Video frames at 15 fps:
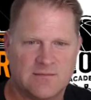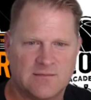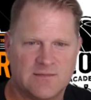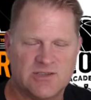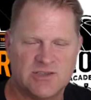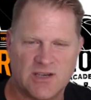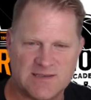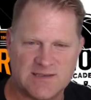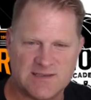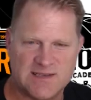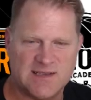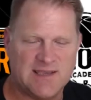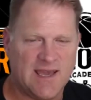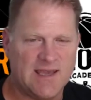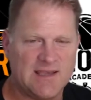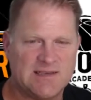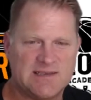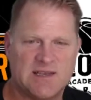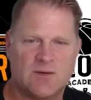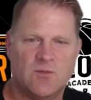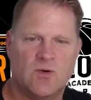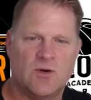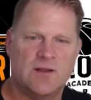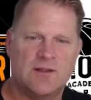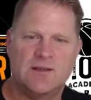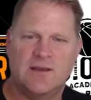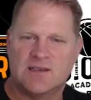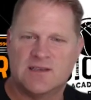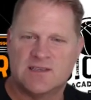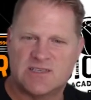Just in case someone
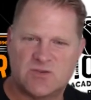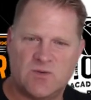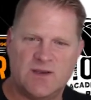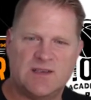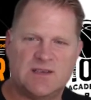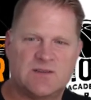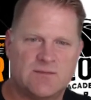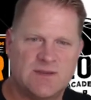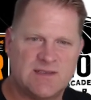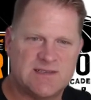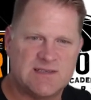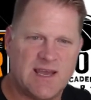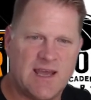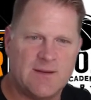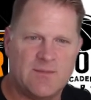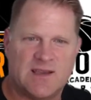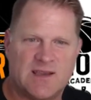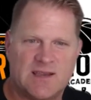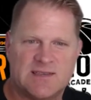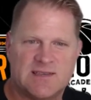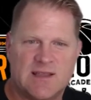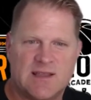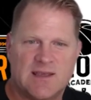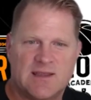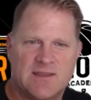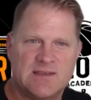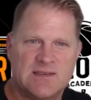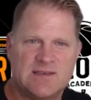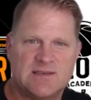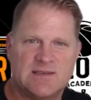swings from this side, because
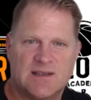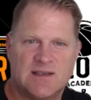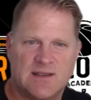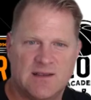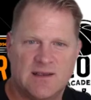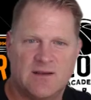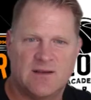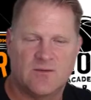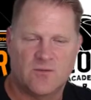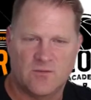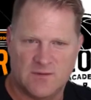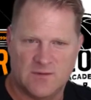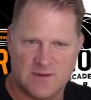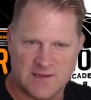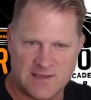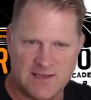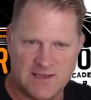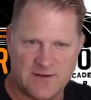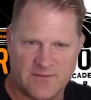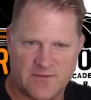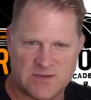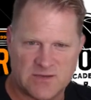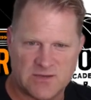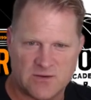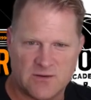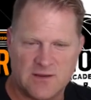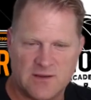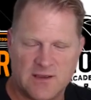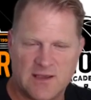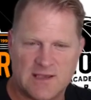this lead
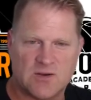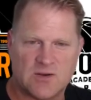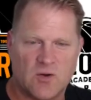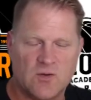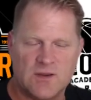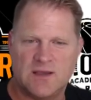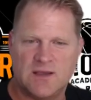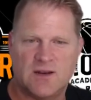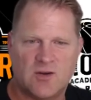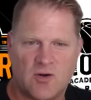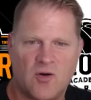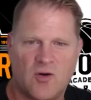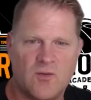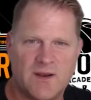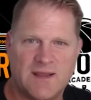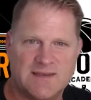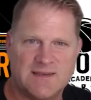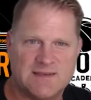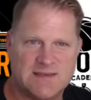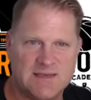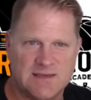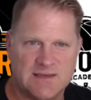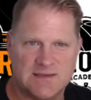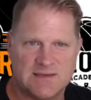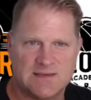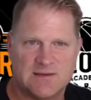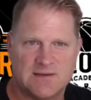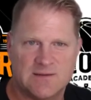official is only going to call what he sees.